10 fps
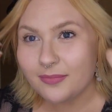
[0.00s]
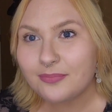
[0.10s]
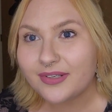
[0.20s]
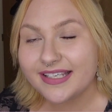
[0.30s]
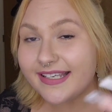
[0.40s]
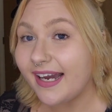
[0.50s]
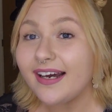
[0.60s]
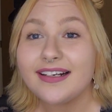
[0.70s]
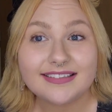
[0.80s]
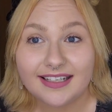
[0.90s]
But
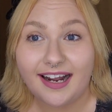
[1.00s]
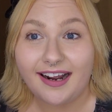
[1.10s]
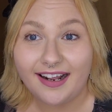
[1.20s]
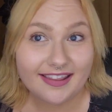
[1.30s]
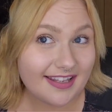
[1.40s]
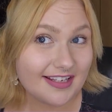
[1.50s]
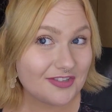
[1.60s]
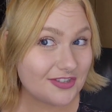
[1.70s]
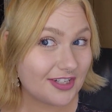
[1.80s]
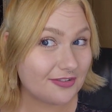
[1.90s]
yeah, I think it
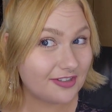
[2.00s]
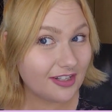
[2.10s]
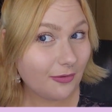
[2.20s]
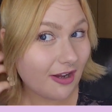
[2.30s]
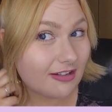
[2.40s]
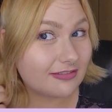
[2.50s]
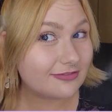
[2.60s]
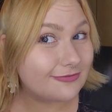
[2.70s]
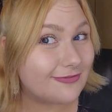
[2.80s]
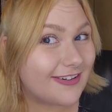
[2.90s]
turned out really well.
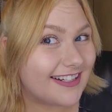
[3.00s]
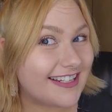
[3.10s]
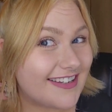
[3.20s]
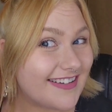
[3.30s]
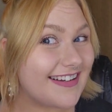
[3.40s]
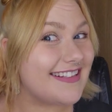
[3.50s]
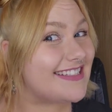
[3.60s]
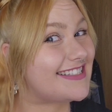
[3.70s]
What do you guys